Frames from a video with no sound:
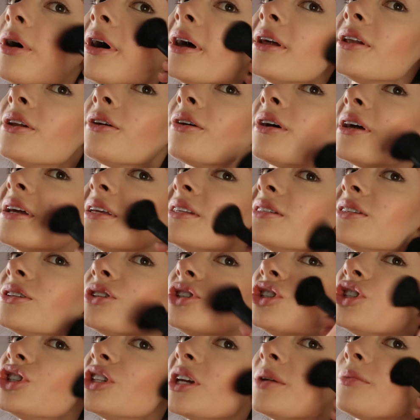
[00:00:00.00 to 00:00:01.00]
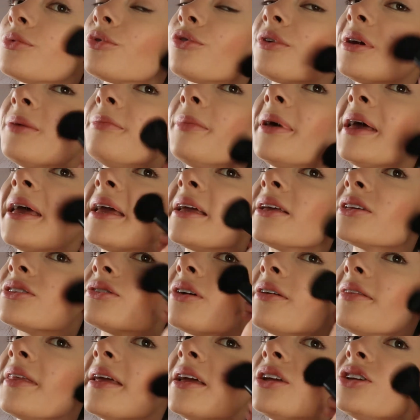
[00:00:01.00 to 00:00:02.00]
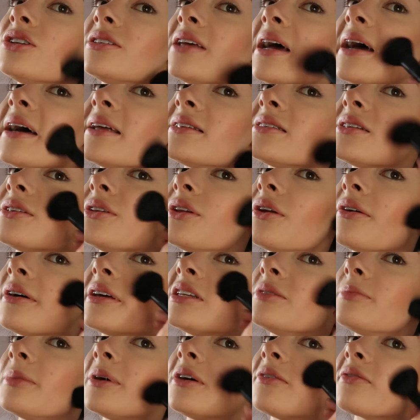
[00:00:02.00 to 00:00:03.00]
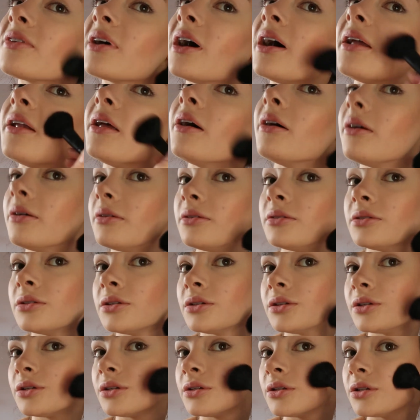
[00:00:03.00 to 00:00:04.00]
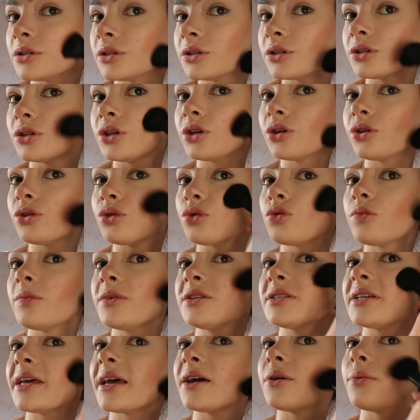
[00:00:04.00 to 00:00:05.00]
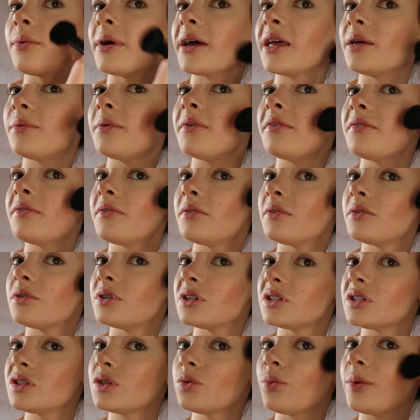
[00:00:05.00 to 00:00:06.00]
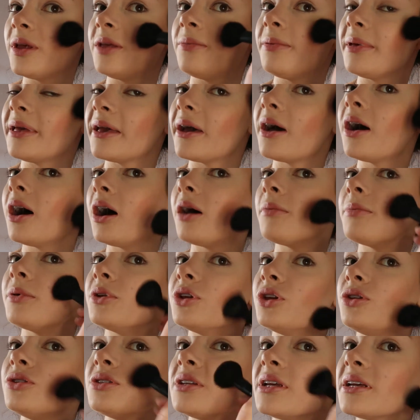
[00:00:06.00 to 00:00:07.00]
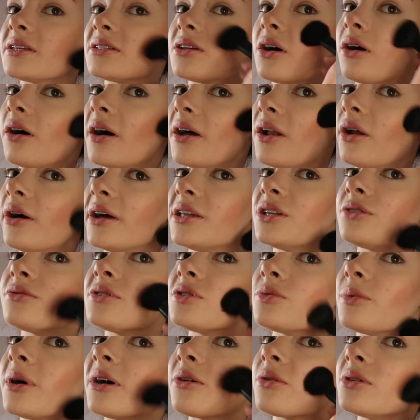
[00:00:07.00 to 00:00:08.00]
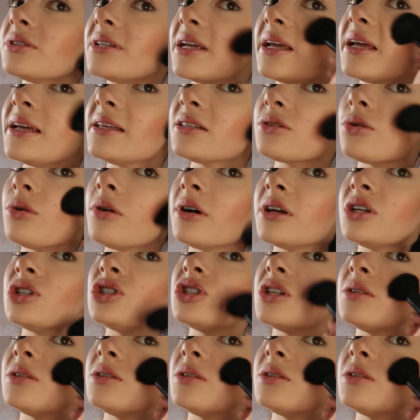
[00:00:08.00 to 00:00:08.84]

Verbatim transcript: quite a nice shimmery pink, so I think it just adds a nice bit of colour. You could almost get away with sweeping it up and using it as highlighter as well, because it is quite